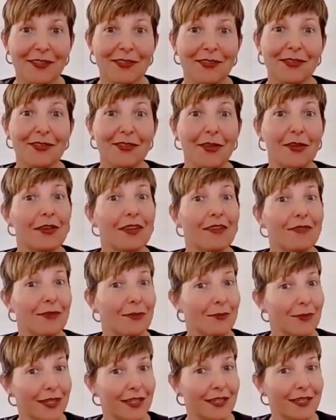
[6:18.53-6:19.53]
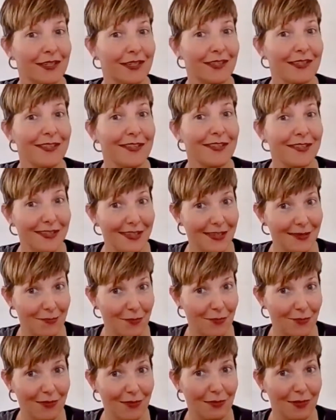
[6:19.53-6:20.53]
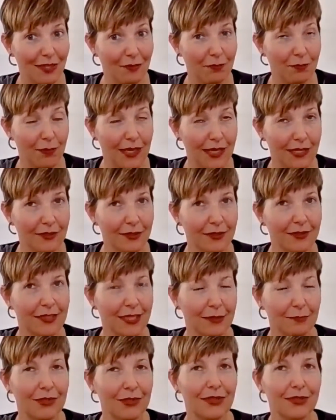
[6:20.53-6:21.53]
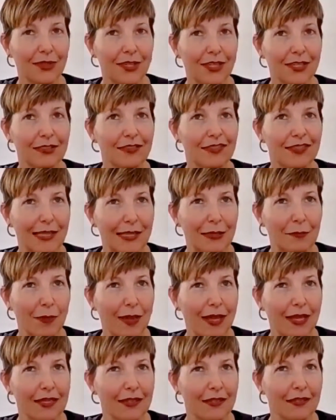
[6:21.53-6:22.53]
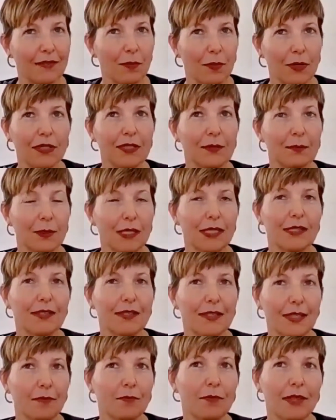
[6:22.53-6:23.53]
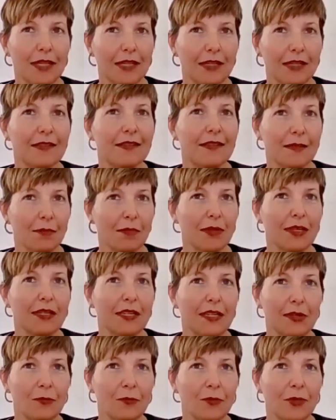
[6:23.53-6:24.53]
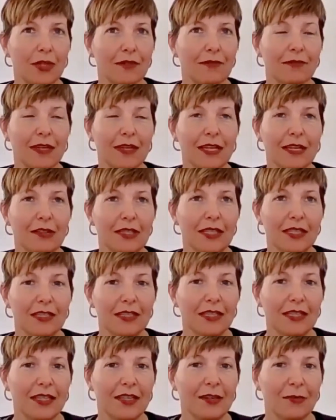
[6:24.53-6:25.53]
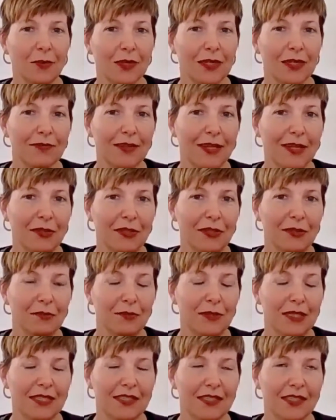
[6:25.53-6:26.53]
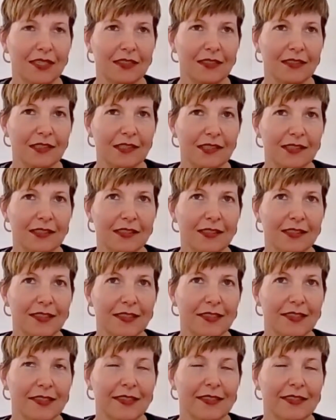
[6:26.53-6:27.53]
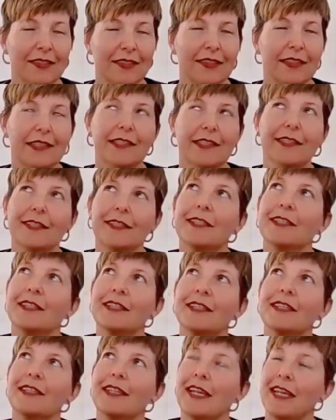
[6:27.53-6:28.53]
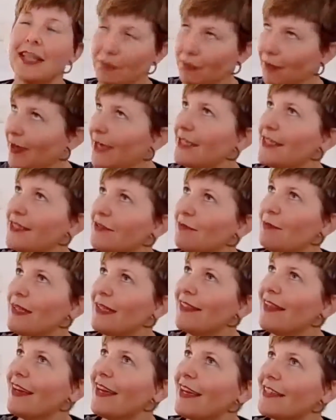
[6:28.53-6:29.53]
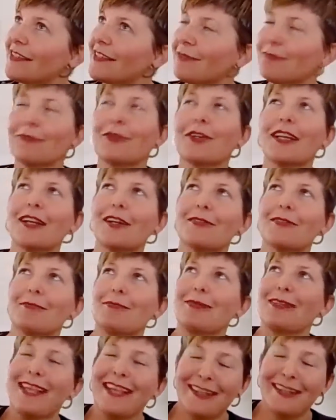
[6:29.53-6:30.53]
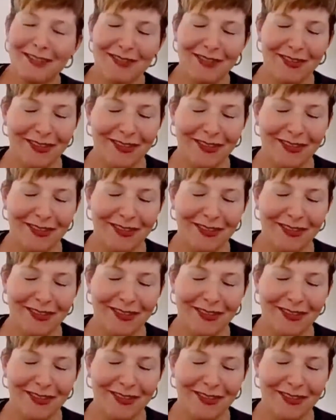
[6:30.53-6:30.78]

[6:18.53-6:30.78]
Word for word: So if you want to see more about Bertold, and I'm just trying to think back, he spoke about something similar in one of our in one of our meetings. It might have been that. I'm not 100 percent